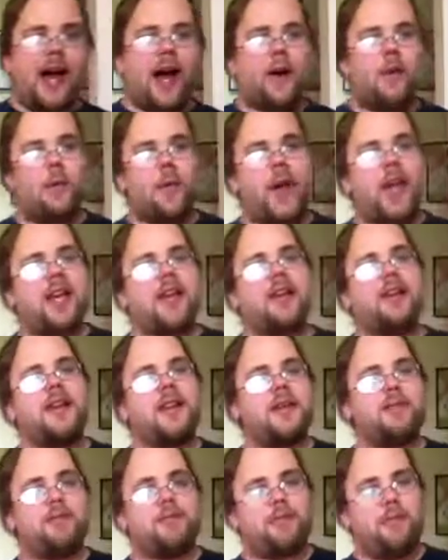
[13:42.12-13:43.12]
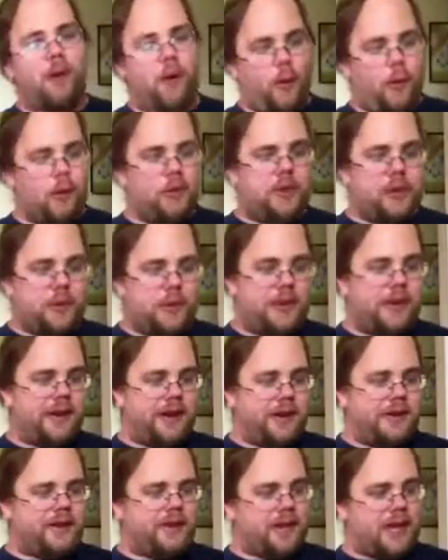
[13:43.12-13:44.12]
I regularly bowl
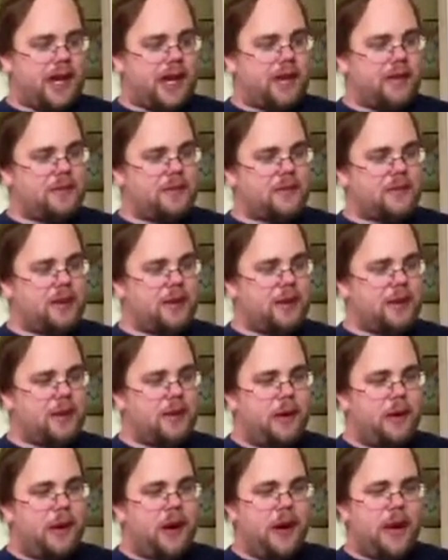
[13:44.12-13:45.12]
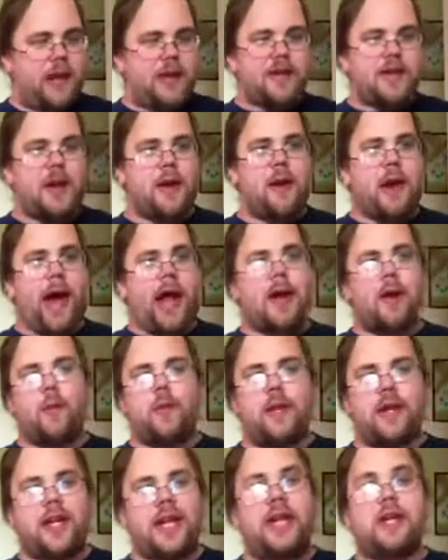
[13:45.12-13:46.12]
300 games, so I
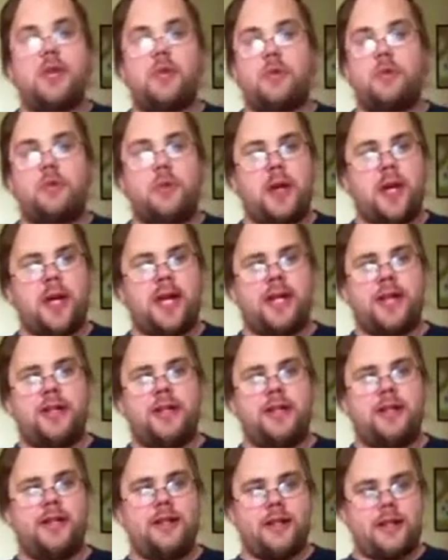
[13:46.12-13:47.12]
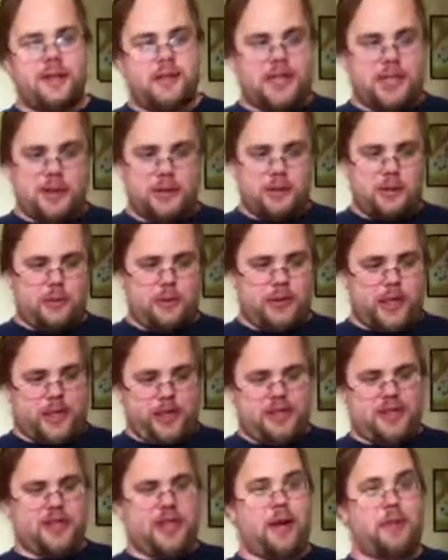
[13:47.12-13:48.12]
don't need a week to
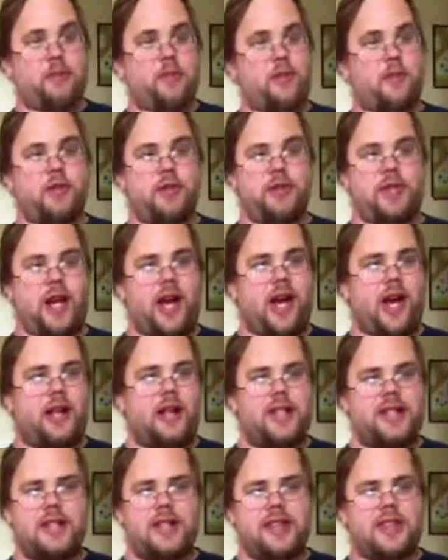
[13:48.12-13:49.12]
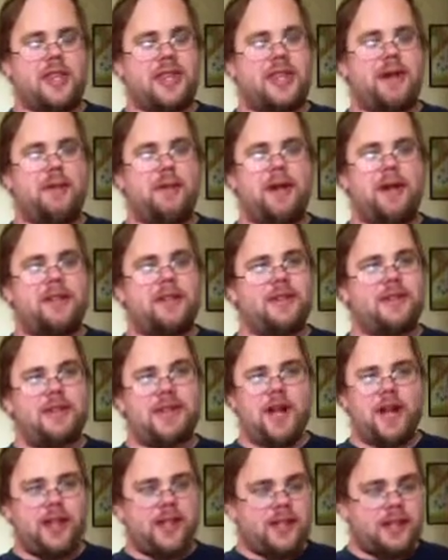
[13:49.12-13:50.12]
accept your challenge or think about your
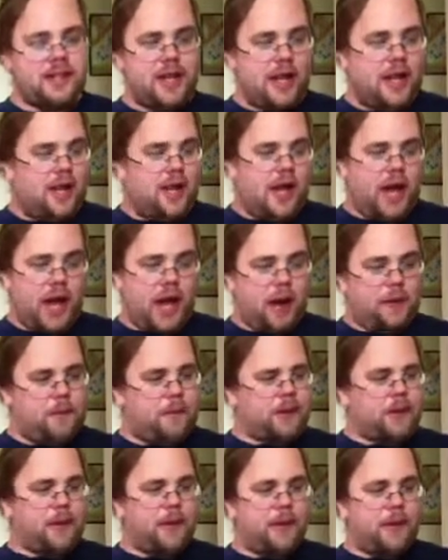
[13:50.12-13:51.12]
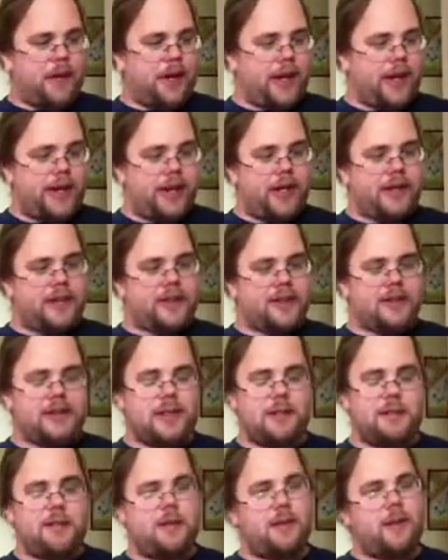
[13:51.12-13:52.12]
challenge. I'm gonna go ahead and
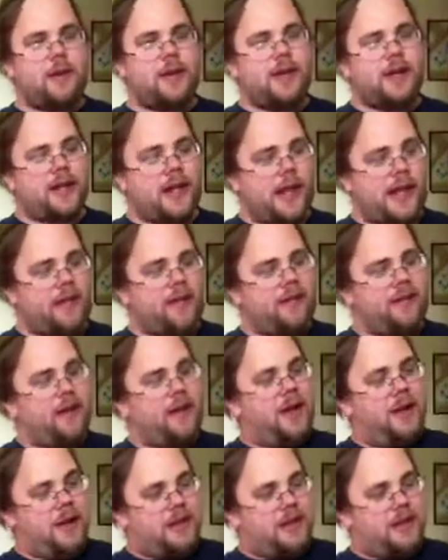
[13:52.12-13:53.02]
accept it right now.